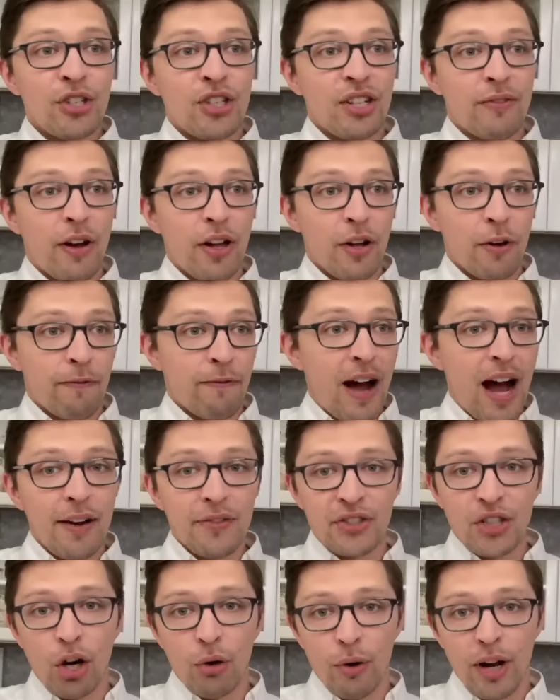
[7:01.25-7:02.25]
other
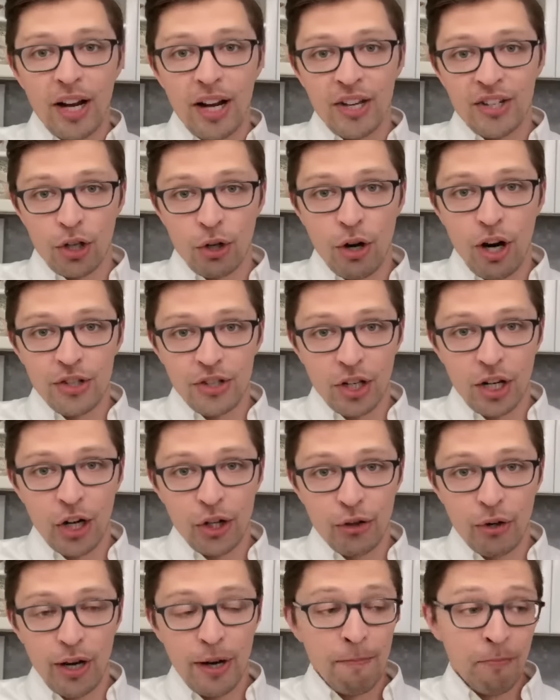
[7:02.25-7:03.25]
5-star ratings across the country.
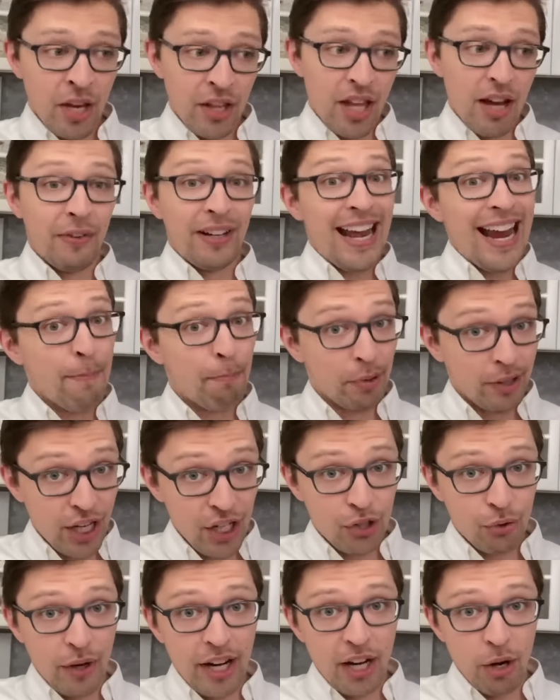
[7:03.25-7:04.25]
They have an A+
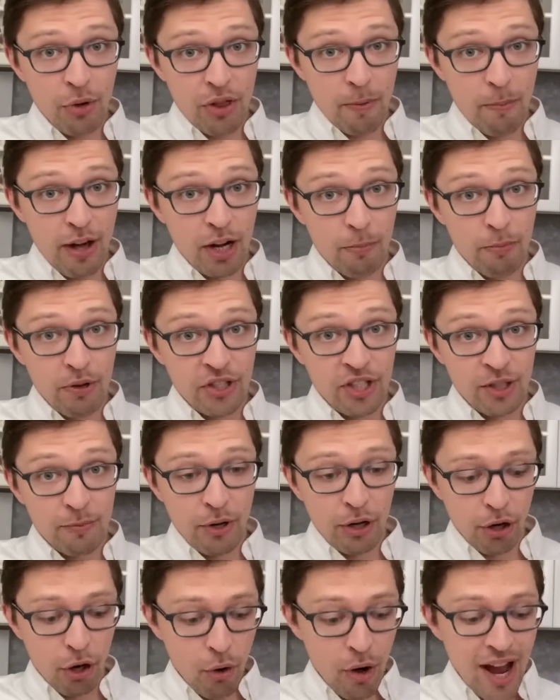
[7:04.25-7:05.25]
rating with the Better Business
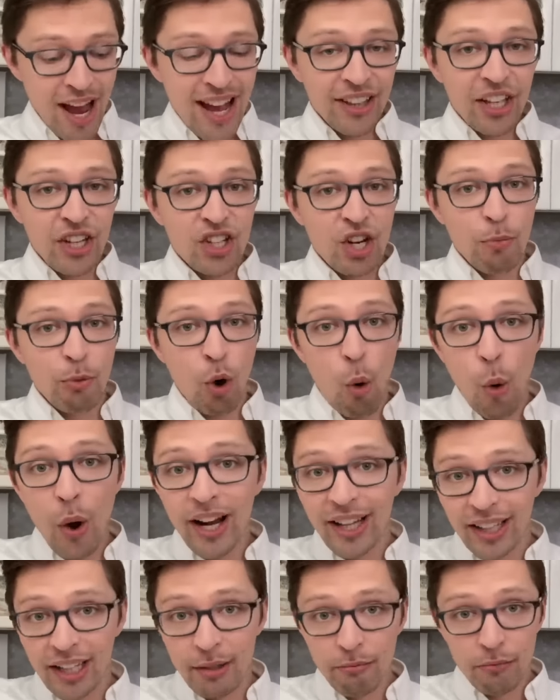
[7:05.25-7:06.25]
Bureau. They ship
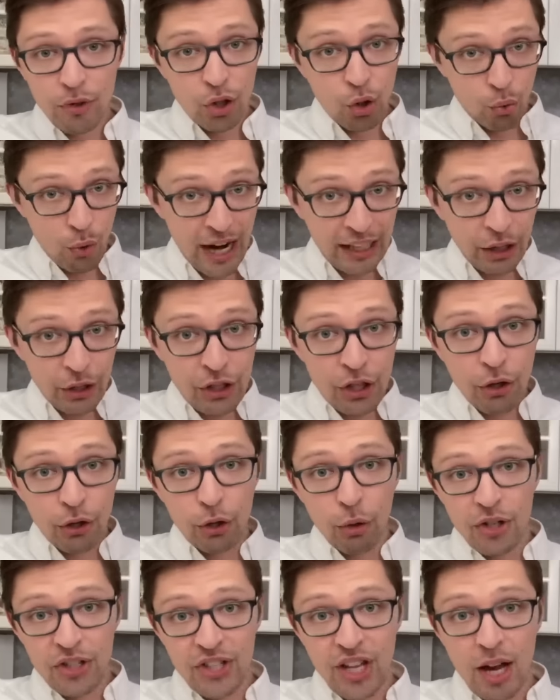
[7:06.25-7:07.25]
quickly, directly to your
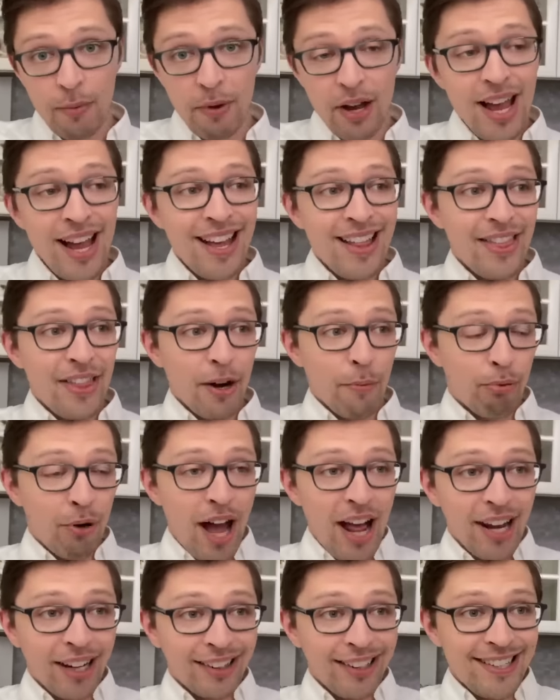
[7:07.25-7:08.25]
doorstep. Their product
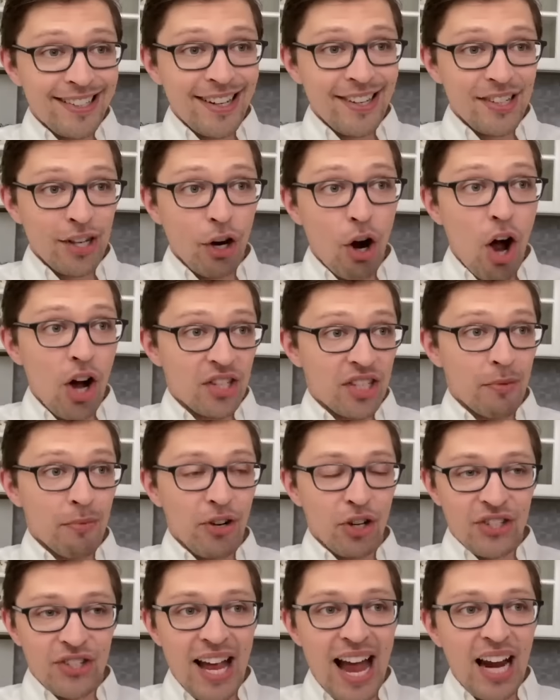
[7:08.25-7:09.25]
listings are awesome. They're
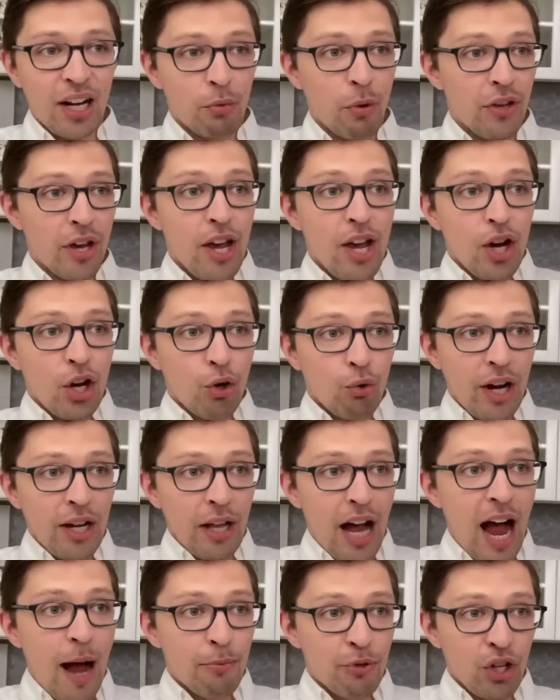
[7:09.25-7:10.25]
stacked with great
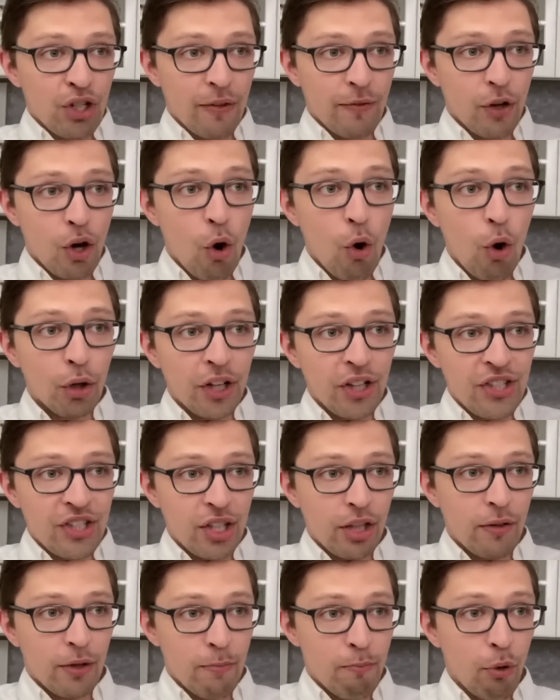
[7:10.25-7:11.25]
options of gold and silver
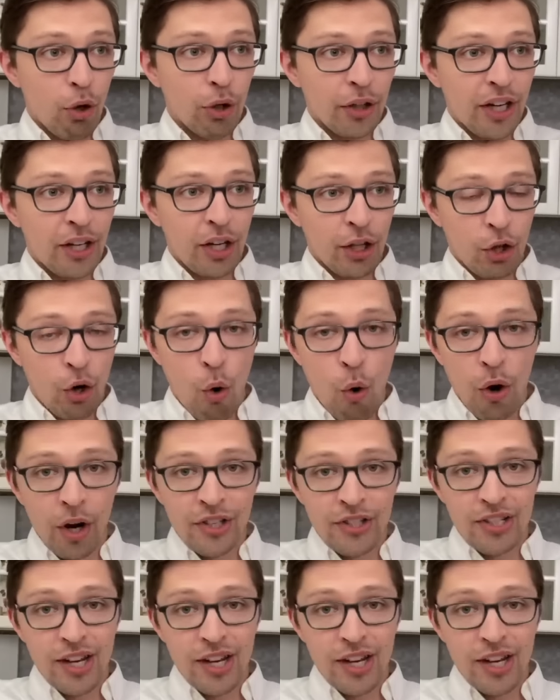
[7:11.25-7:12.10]
bullion and coins,